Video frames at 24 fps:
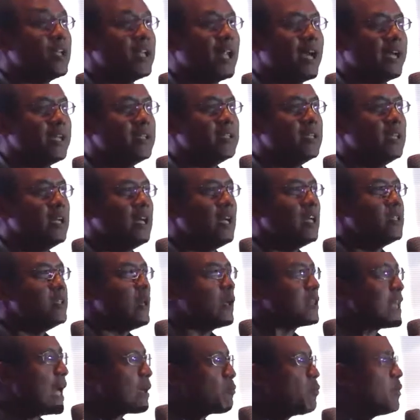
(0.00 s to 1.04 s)
online.
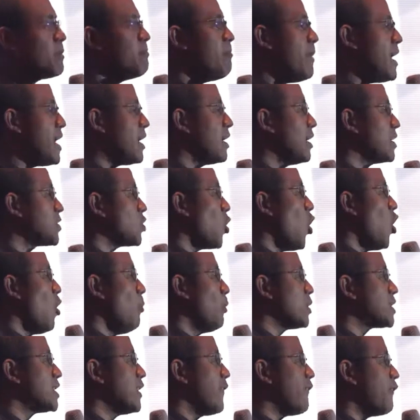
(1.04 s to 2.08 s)
Now that would make us
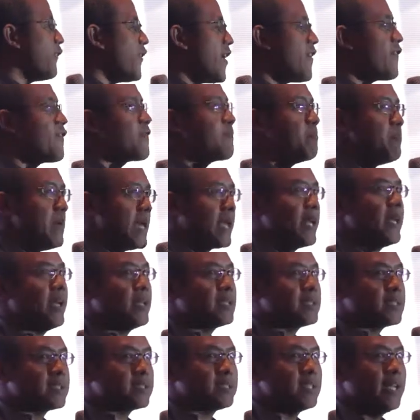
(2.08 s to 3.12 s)
almost the 5th
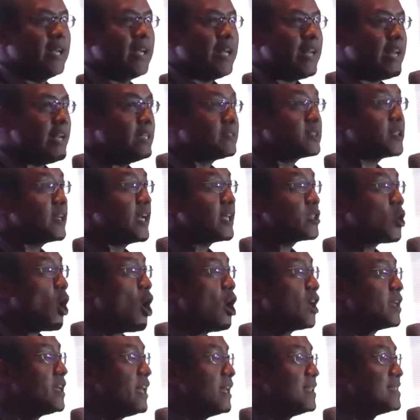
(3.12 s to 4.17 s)
biggest internet
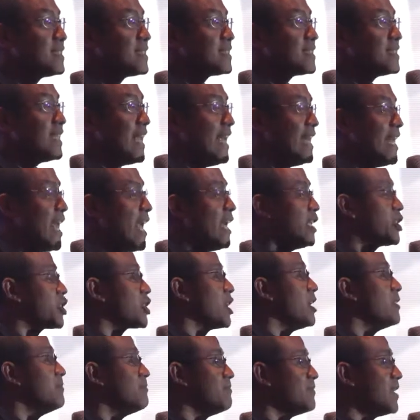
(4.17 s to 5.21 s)
audience in
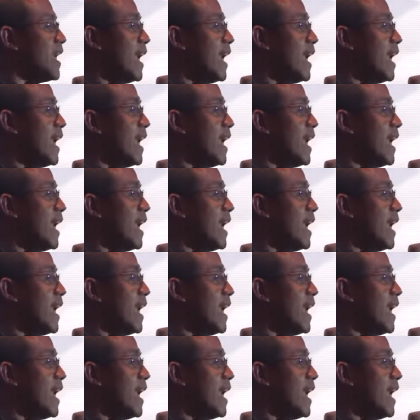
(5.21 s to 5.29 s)
Asia.